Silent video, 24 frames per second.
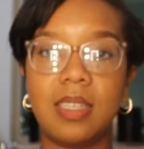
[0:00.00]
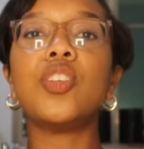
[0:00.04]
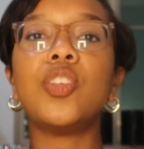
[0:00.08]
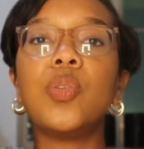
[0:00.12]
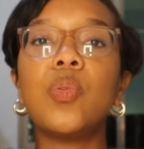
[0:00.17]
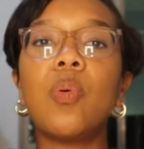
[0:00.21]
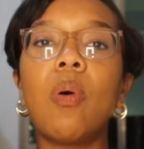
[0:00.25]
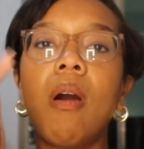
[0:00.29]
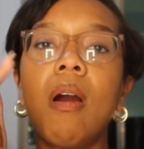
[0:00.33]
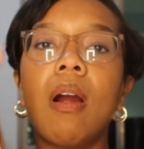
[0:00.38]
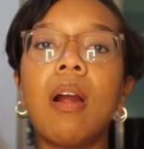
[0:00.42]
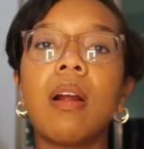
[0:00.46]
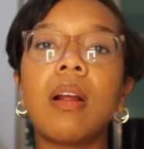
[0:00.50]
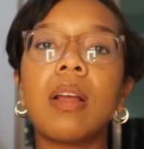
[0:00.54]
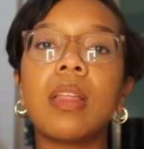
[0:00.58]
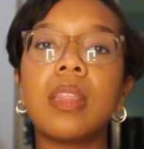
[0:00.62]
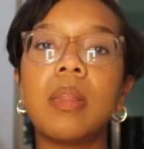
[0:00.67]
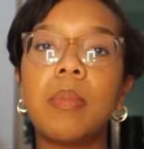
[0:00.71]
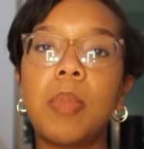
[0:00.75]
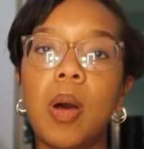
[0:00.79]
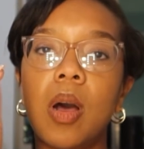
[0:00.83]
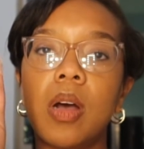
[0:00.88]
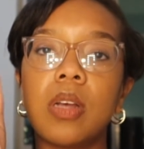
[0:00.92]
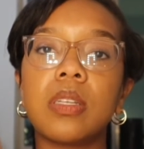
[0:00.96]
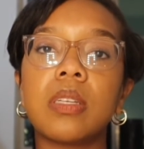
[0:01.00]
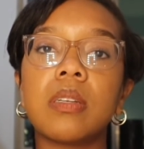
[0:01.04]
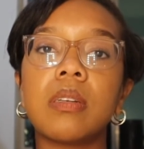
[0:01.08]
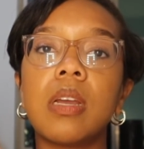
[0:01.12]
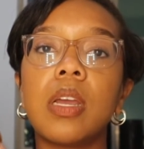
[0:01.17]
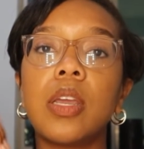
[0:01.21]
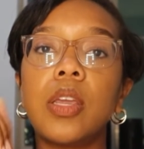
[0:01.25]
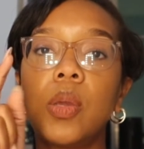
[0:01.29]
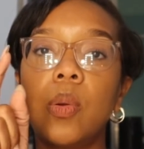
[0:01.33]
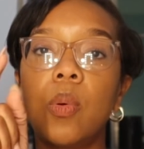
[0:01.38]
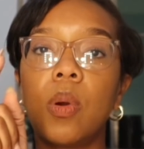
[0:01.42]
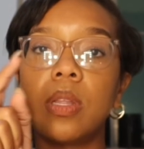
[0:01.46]
You are the boss.
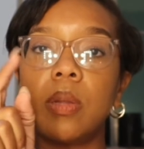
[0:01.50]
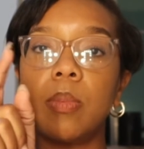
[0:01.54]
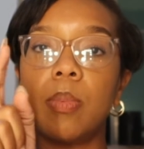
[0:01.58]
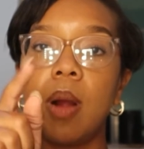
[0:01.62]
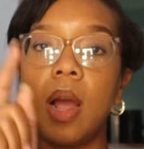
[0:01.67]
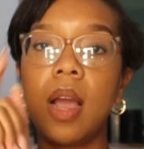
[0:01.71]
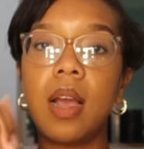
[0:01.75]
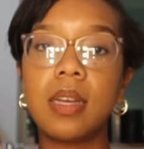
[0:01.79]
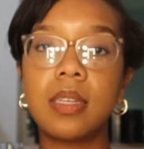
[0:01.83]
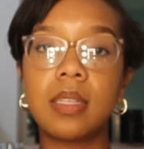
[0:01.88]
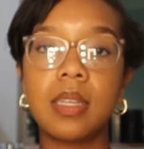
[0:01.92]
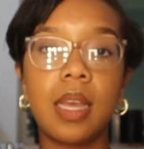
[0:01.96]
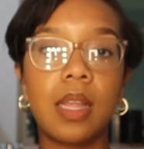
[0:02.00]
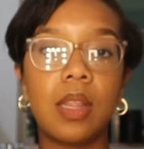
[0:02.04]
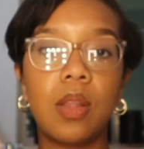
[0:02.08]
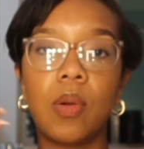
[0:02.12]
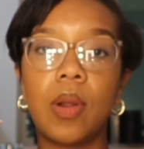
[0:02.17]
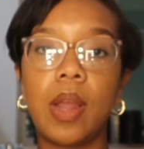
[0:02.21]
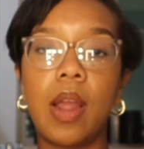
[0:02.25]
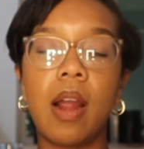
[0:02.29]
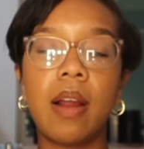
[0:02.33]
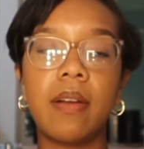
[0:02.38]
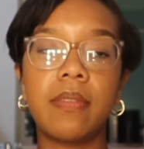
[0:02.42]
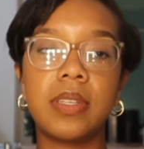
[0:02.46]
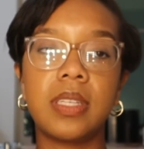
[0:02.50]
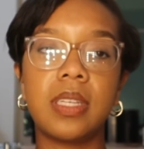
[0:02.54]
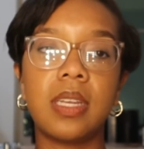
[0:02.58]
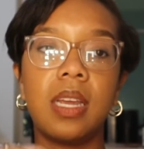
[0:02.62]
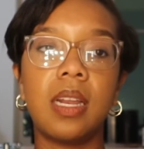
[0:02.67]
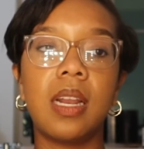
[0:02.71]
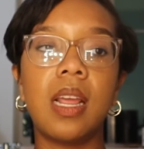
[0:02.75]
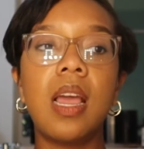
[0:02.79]
You are the prize, like Lori Harvey said.